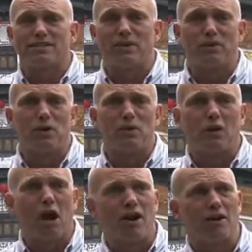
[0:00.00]
There were no
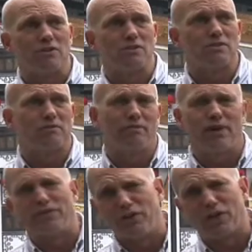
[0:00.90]
cars,
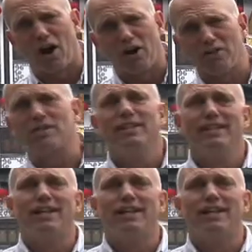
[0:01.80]
very few cars,